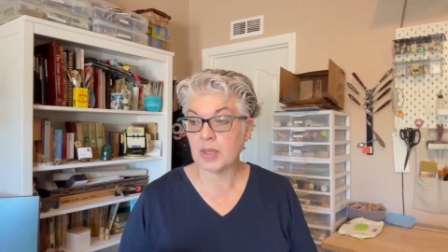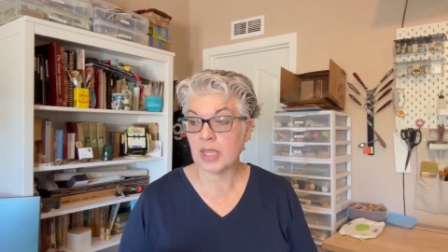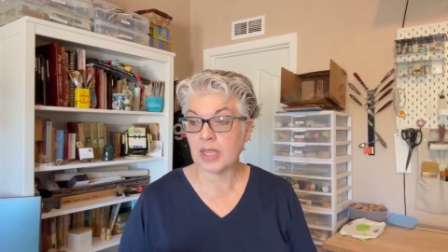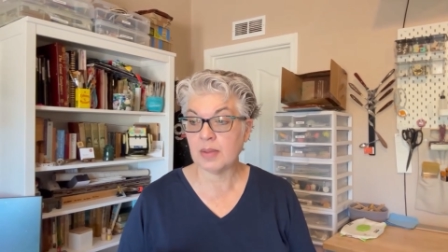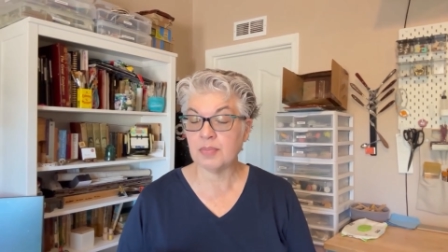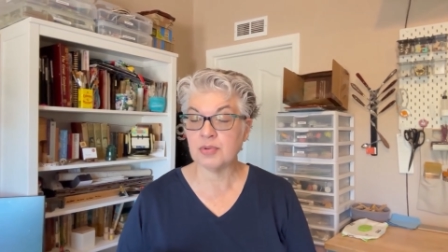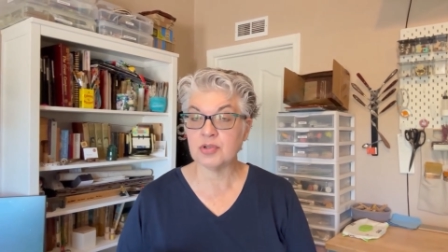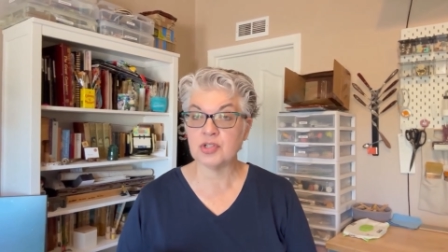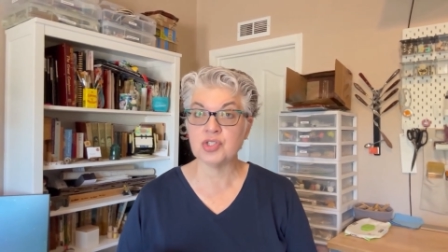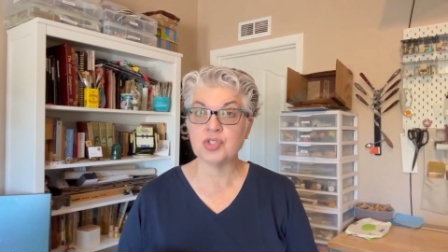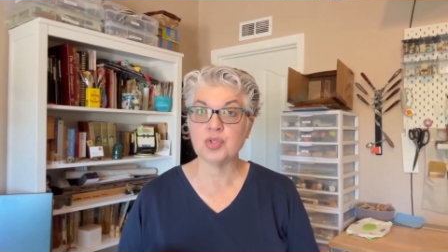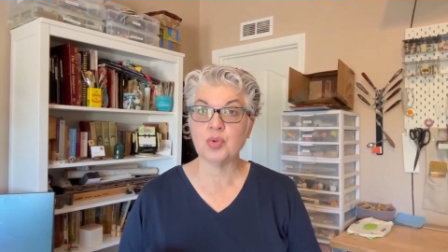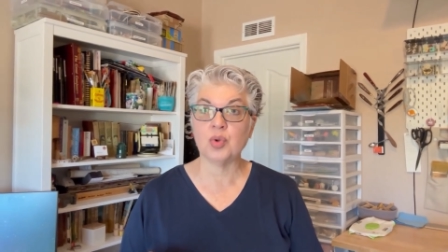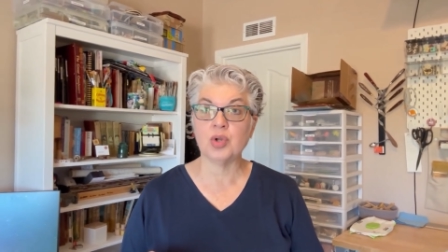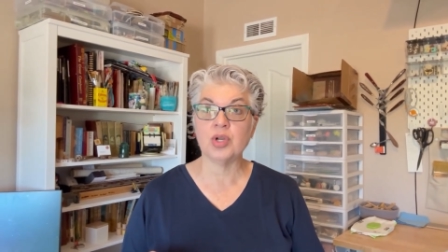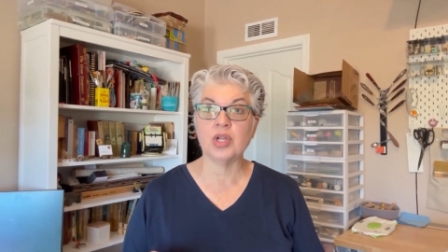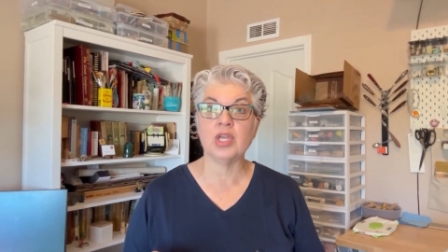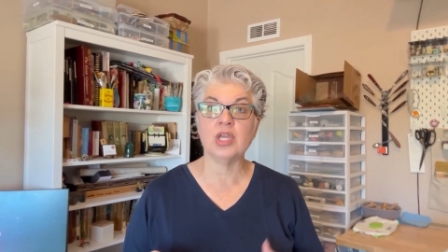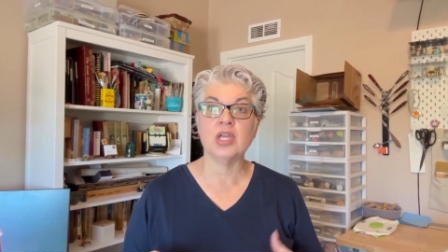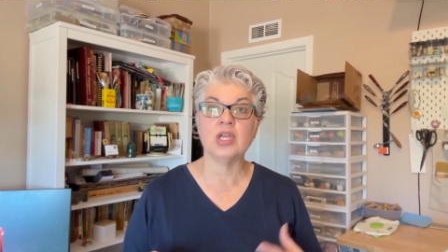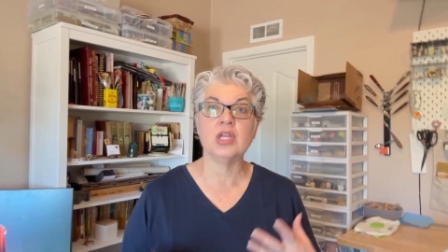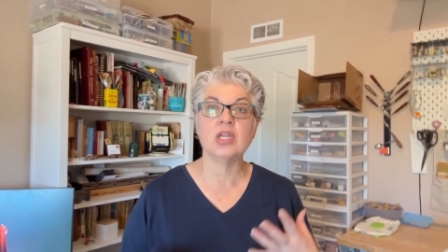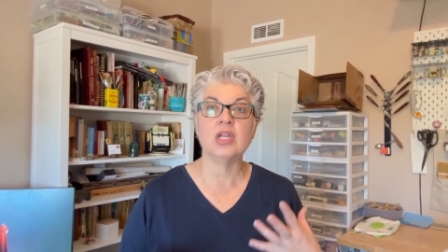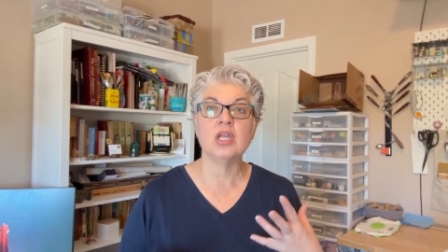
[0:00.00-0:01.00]
paper
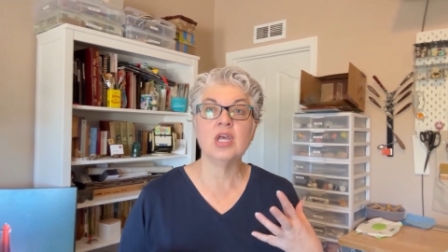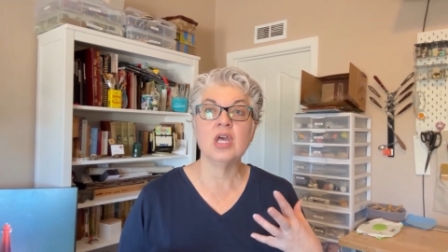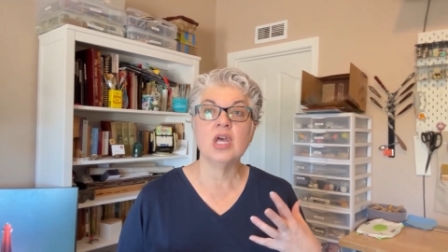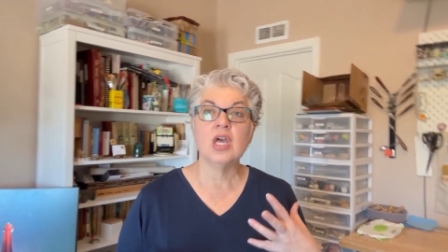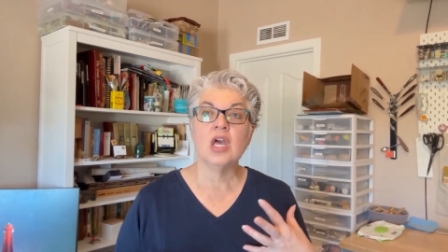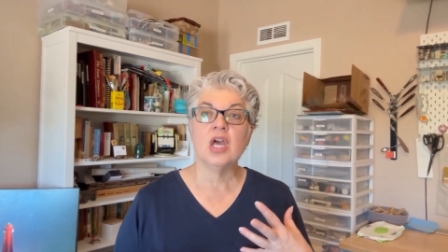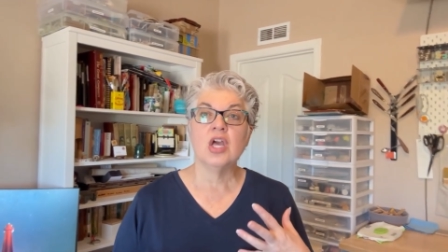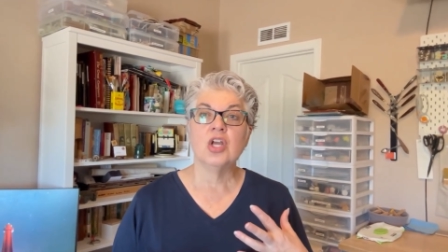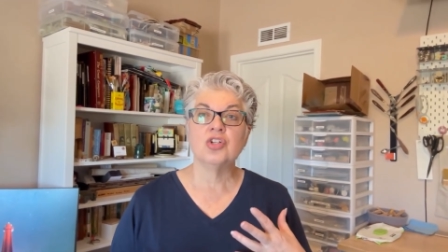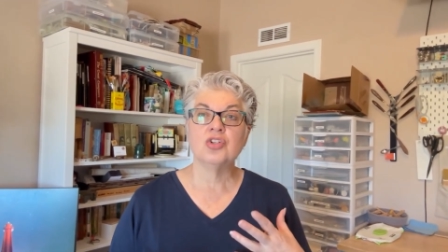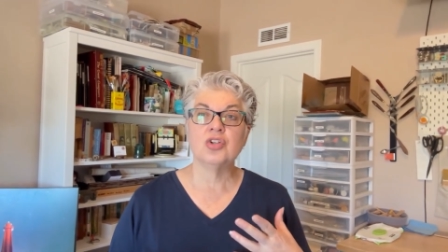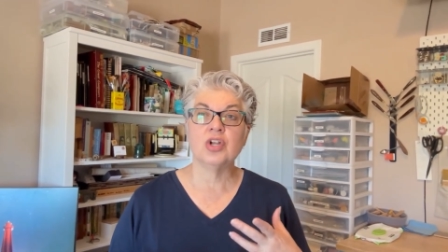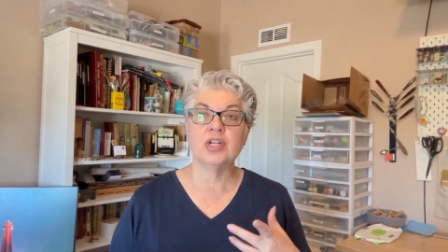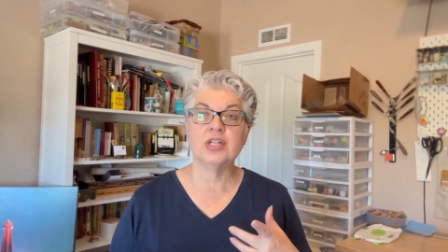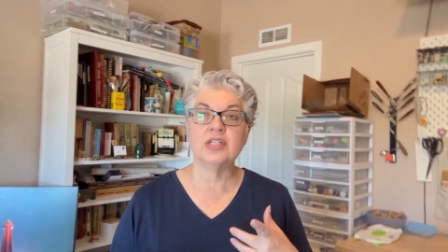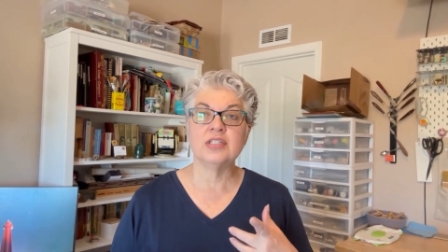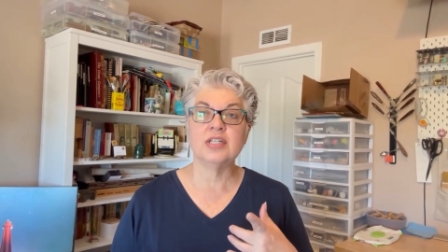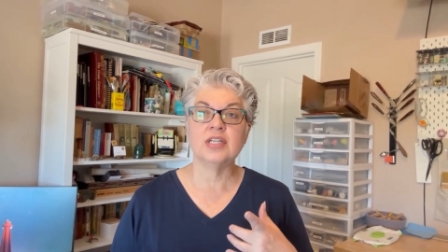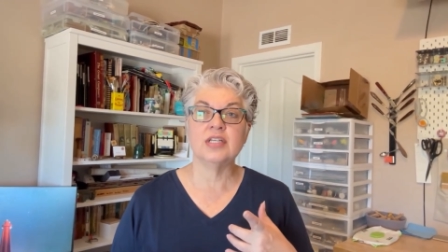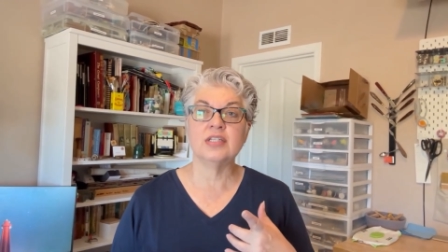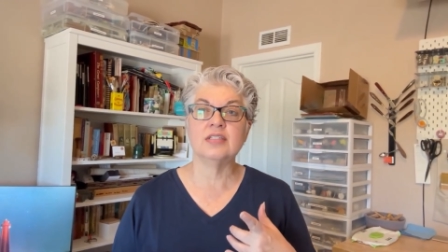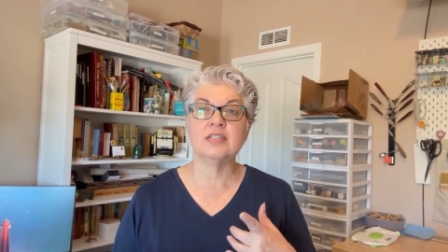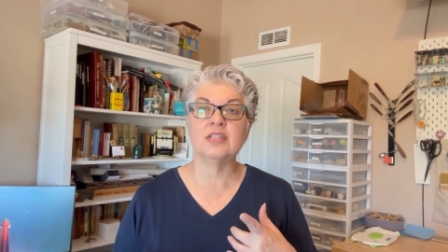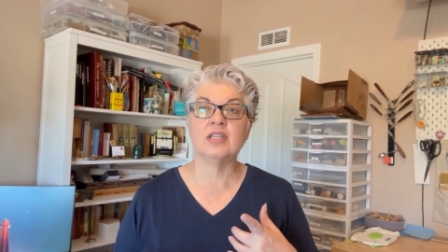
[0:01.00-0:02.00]
sorted, trying to
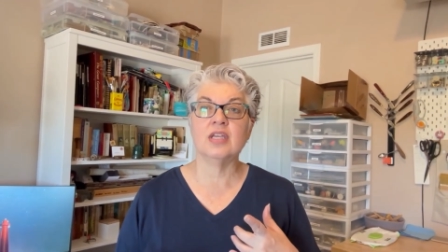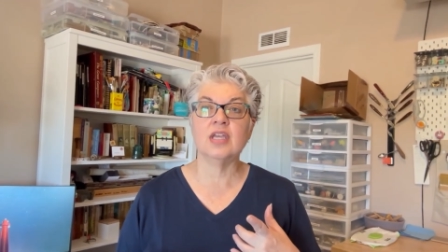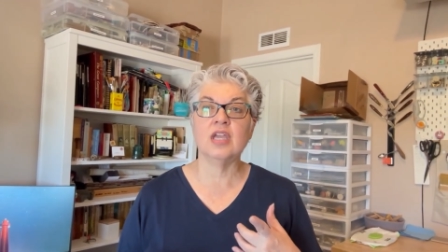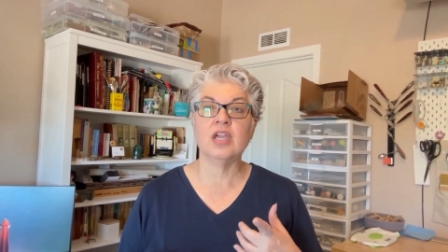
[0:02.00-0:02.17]
take